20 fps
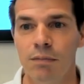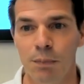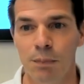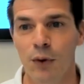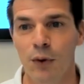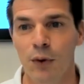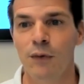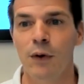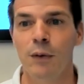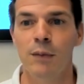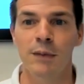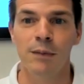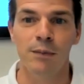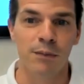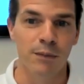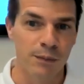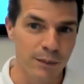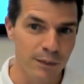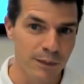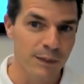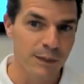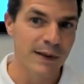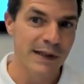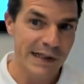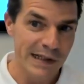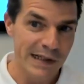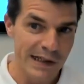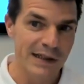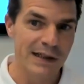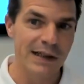perform
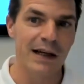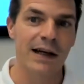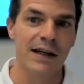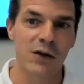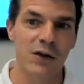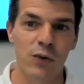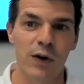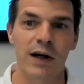is it as